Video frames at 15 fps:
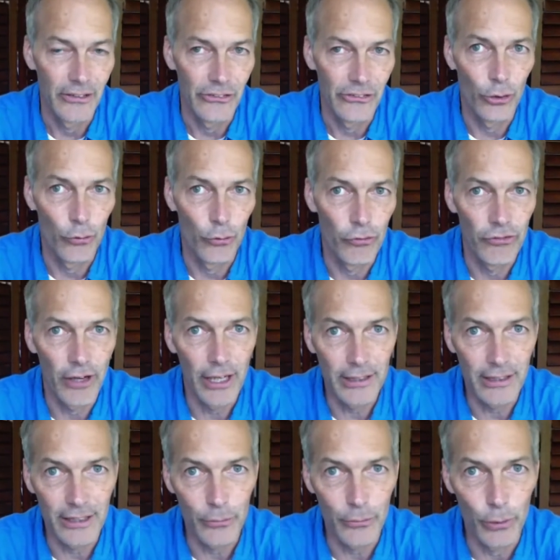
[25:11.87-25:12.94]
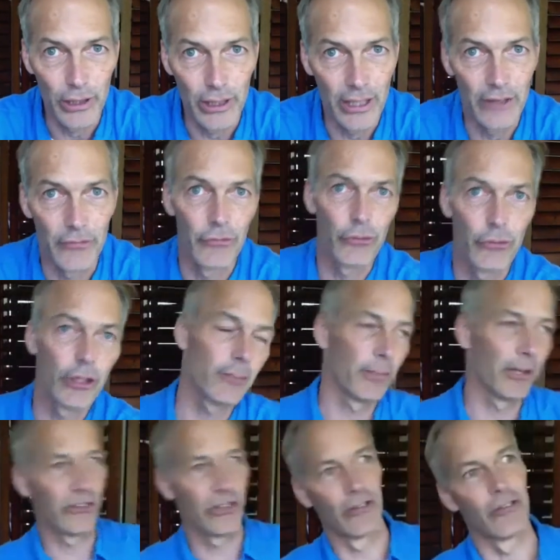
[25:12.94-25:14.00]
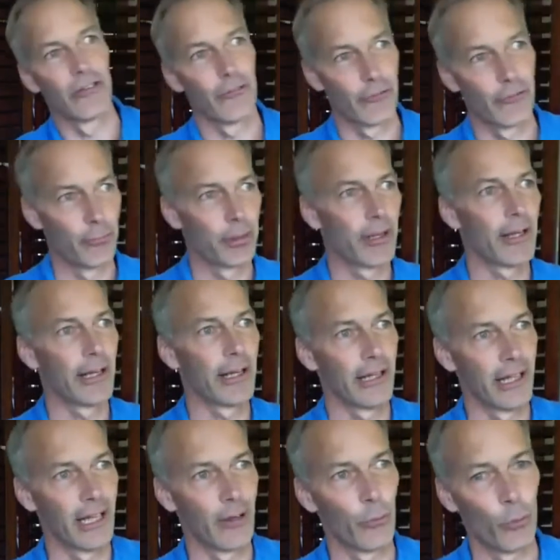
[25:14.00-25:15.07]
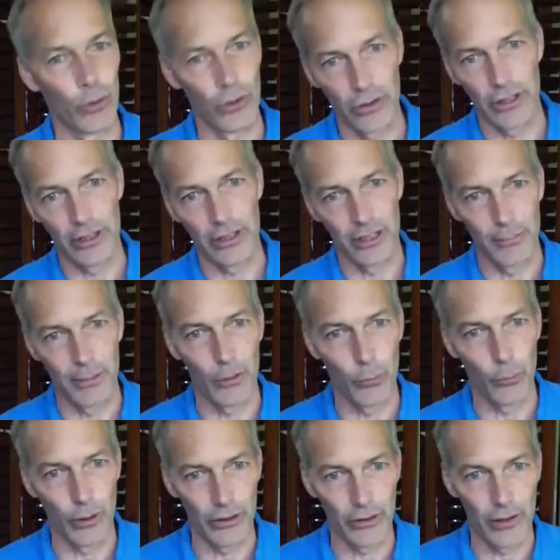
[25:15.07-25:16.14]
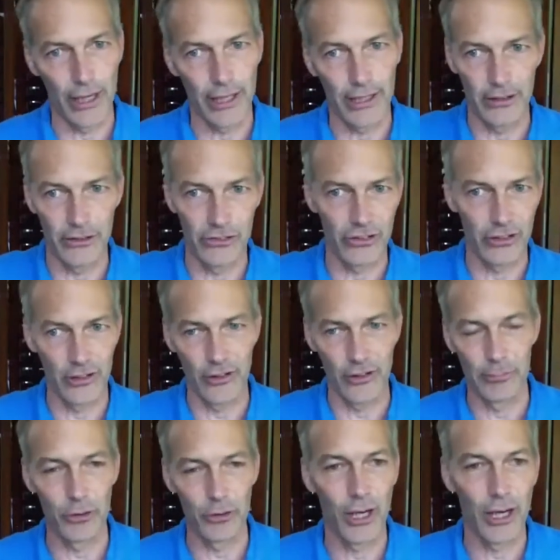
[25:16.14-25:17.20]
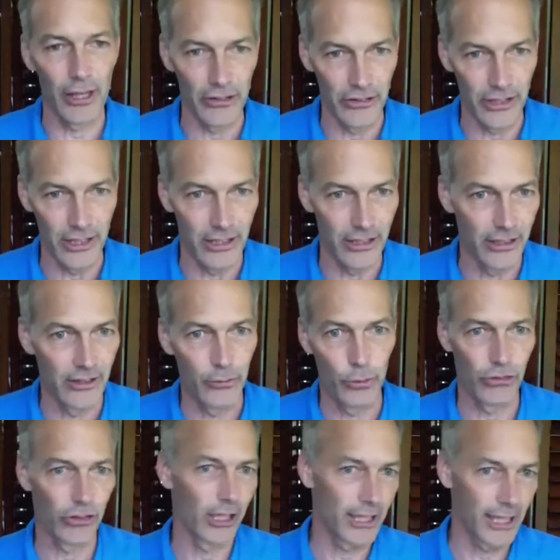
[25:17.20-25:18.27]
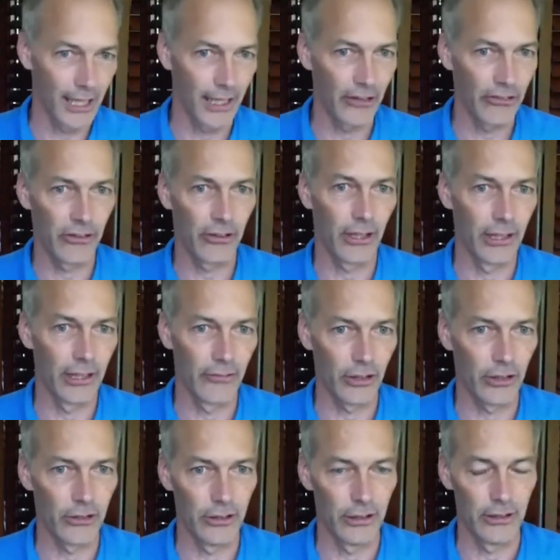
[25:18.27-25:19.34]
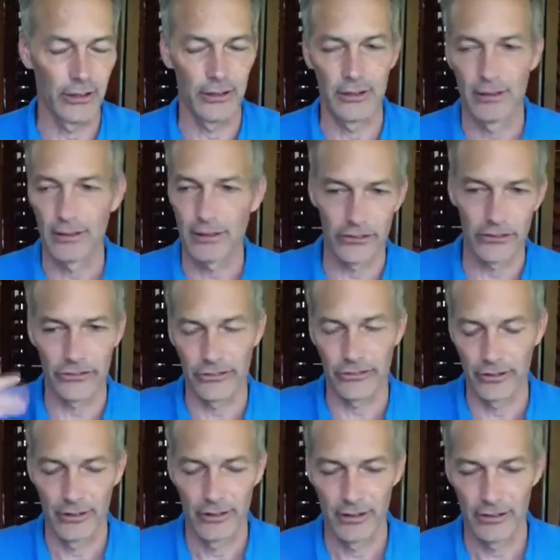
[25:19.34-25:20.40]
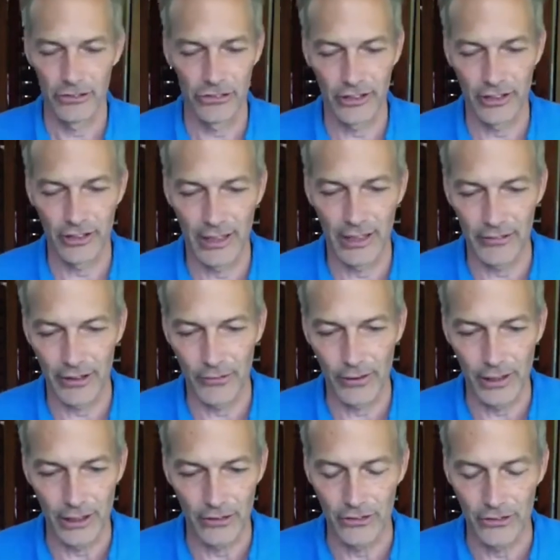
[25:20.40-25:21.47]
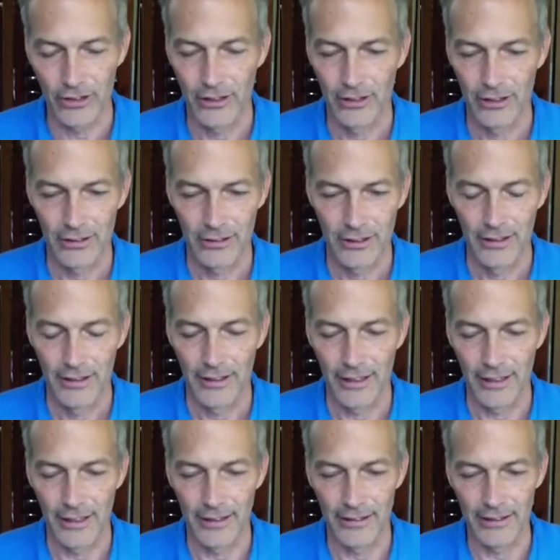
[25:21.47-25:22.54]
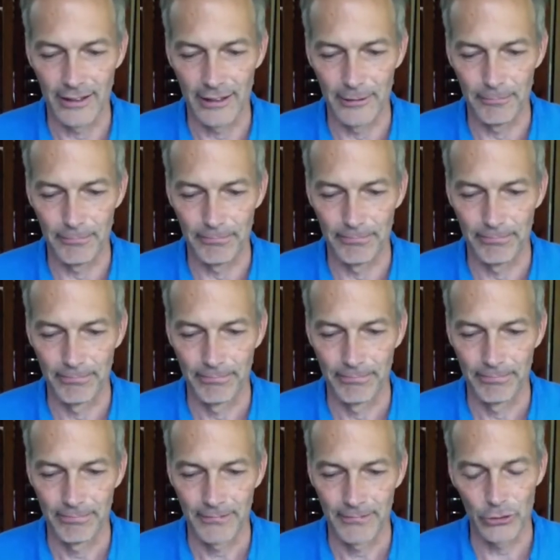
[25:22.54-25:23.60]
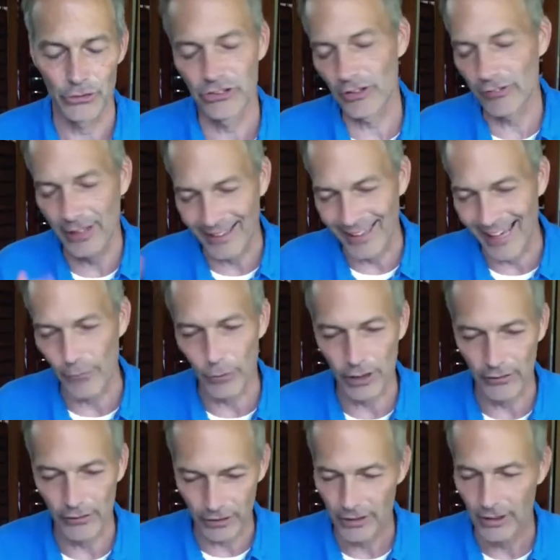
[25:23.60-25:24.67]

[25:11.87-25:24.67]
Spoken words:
So finally, when I freed myself up from playing and not worrying about whether I could slur up to a high D, which I can't, I never could, because I just didn't have that range. And, stuff like that, whatever.